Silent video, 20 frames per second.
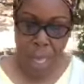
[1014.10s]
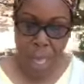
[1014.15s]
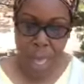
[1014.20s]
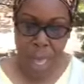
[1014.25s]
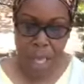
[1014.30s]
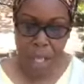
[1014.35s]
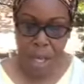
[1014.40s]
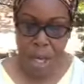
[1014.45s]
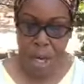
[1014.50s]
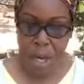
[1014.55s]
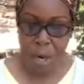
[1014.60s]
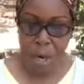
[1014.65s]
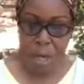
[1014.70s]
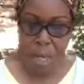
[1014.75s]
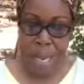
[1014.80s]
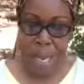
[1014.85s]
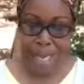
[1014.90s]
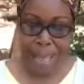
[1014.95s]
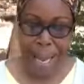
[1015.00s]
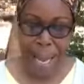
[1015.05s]
I know
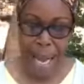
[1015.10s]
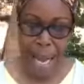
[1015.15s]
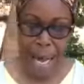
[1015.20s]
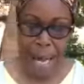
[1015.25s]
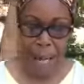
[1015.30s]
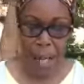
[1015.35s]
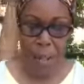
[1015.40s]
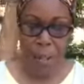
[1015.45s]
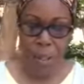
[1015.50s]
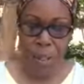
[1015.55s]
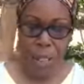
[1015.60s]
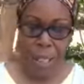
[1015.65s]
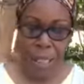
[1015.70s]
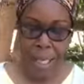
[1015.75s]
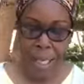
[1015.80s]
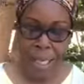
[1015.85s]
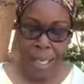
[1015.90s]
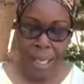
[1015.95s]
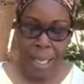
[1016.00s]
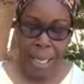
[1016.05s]
not how
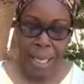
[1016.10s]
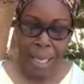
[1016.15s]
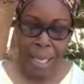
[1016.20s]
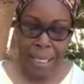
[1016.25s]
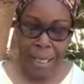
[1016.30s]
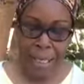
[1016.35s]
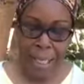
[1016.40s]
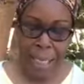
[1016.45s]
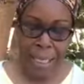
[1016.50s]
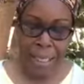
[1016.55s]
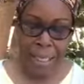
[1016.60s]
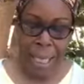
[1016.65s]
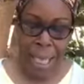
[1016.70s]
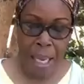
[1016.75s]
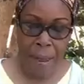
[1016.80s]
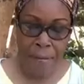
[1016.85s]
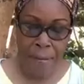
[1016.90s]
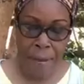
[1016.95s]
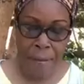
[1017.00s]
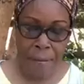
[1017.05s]
his
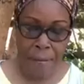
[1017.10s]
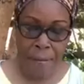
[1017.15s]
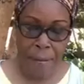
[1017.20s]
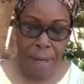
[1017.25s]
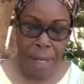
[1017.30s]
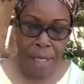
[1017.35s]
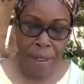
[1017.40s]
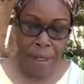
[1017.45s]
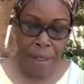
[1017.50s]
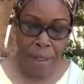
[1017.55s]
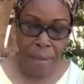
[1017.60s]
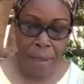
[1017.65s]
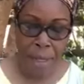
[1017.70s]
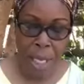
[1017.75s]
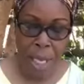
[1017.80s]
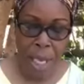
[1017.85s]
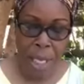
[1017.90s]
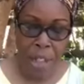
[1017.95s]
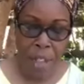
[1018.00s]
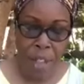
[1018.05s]
saving faith
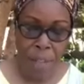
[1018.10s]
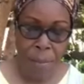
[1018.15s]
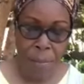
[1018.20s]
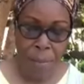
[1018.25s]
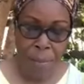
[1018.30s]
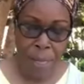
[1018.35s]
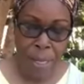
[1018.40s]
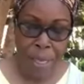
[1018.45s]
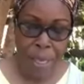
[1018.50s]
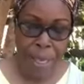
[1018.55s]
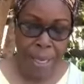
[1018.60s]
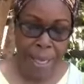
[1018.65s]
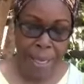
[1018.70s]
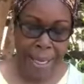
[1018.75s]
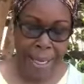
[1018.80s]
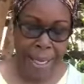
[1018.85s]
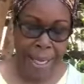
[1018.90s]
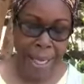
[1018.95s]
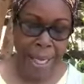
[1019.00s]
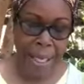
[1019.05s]
to me
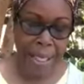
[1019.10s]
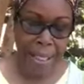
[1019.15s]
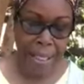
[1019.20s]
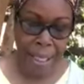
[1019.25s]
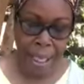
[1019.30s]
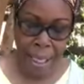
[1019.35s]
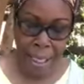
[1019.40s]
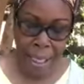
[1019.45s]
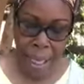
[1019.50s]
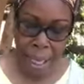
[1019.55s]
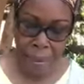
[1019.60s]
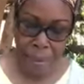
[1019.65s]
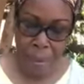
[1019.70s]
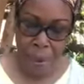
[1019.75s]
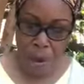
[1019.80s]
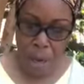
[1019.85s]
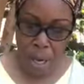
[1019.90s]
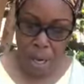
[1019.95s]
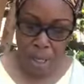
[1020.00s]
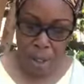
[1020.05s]
he did
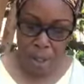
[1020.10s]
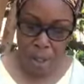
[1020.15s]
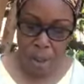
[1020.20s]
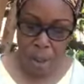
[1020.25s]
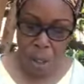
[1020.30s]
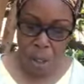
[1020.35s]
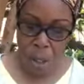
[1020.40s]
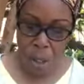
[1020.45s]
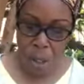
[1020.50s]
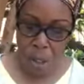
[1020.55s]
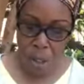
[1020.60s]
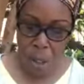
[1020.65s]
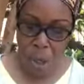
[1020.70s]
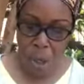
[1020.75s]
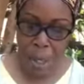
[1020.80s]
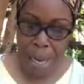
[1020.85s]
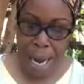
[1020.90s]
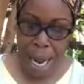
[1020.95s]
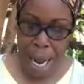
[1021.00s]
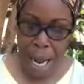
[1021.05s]
impart,
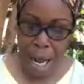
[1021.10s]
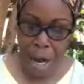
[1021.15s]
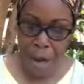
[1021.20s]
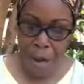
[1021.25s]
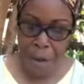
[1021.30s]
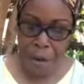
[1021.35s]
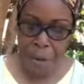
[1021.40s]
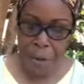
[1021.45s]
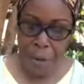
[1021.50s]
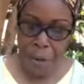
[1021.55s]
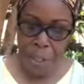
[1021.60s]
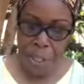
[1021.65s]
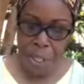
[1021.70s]
nor how